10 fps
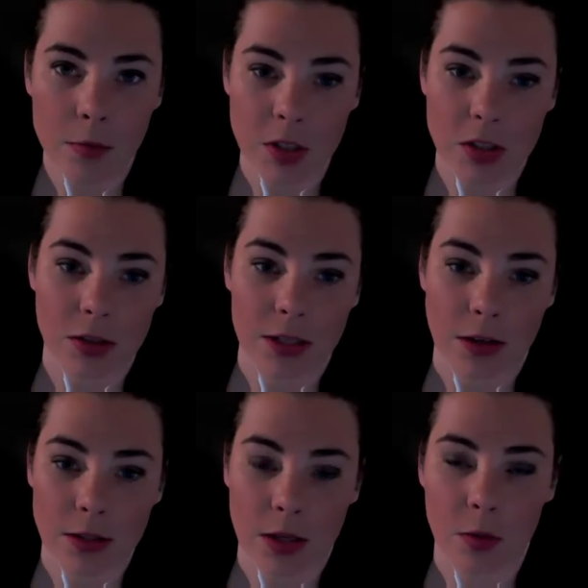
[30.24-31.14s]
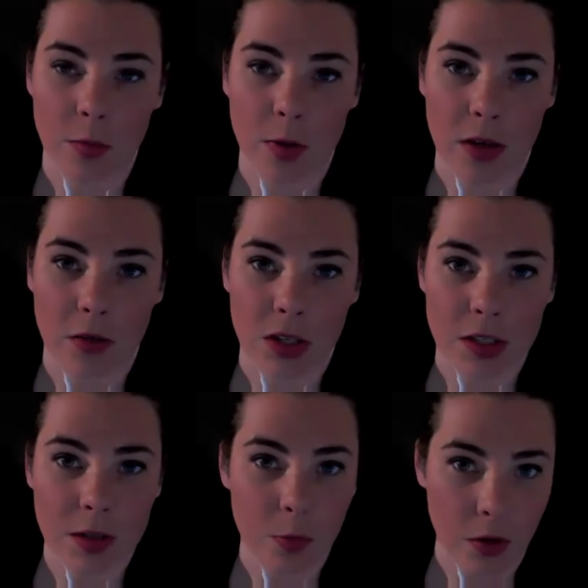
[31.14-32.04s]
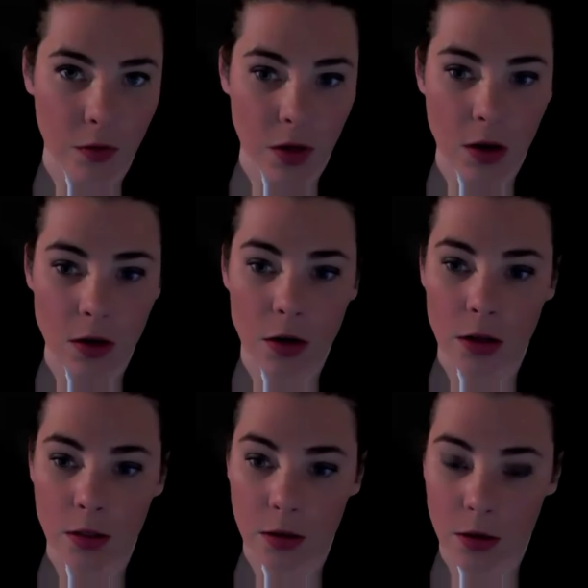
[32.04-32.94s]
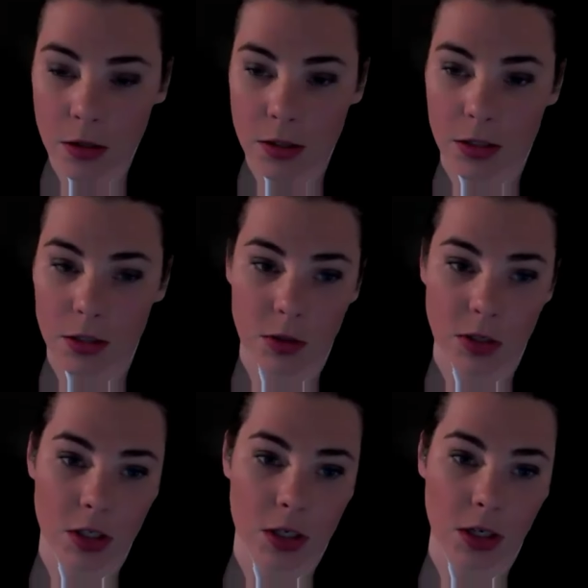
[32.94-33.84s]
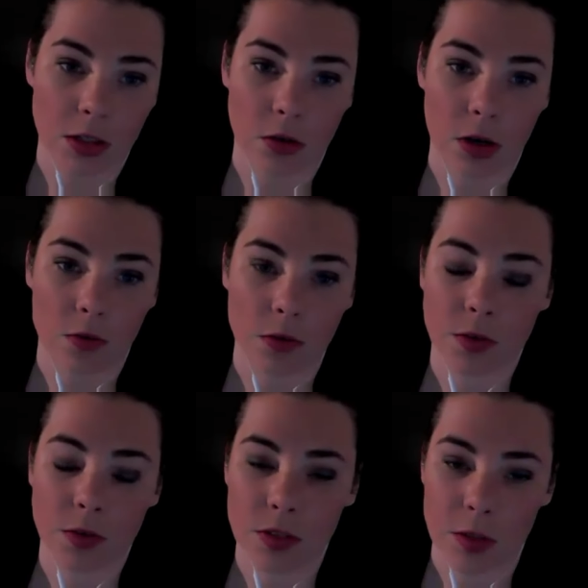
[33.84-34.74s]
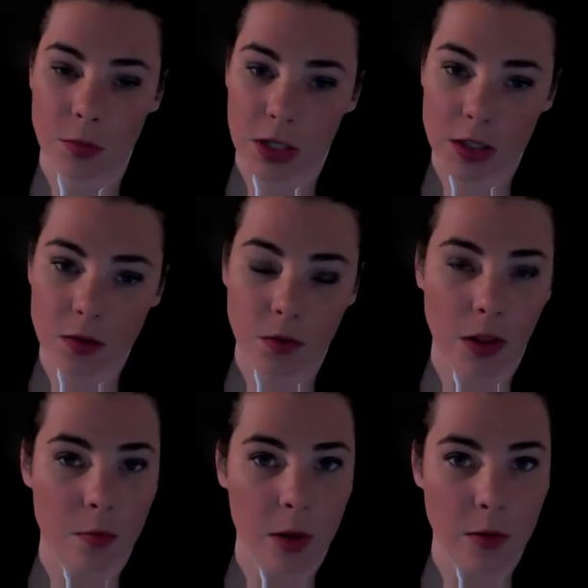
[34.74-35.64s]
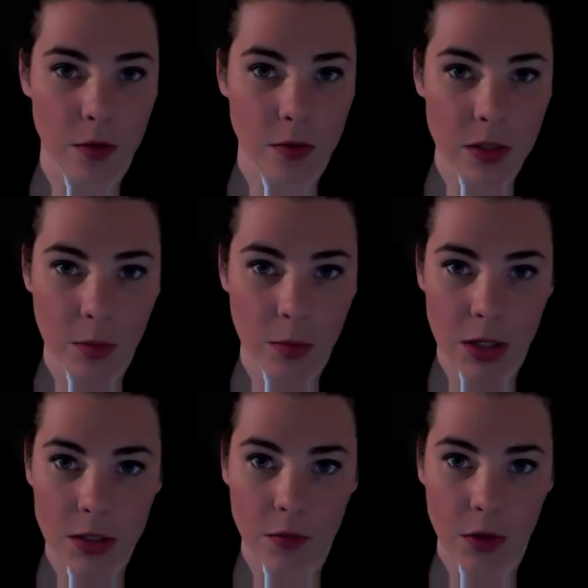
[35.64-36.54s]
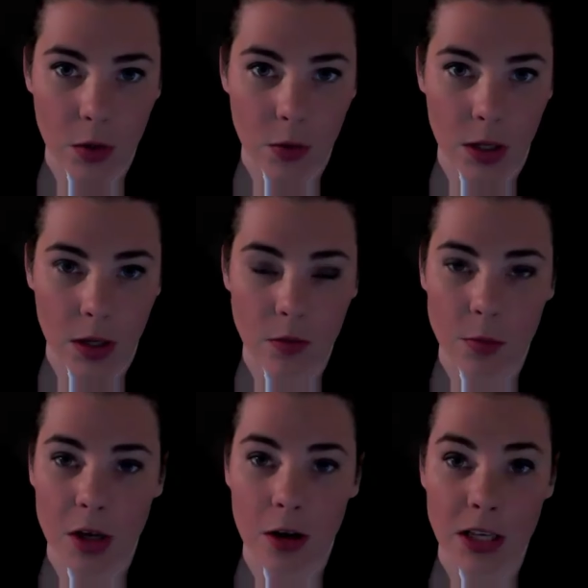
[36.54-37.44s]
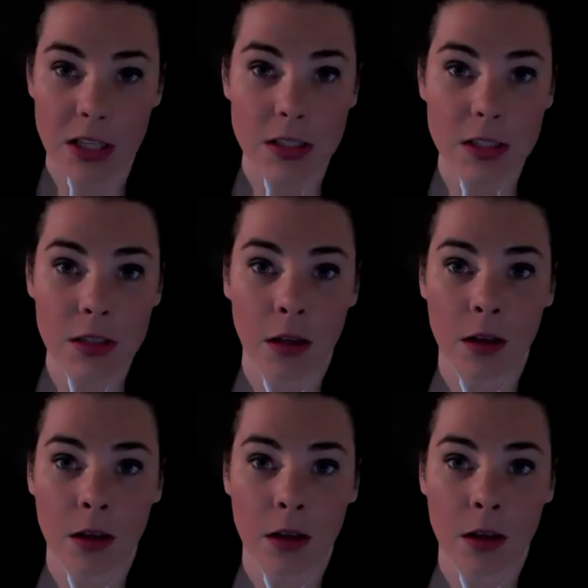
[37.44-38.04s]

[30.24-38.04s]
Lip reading: Mr. Selsky will be giving us a briefing on the current situation in Israel for 15 minutes, followed by 15 minutes of Q&A from the audience.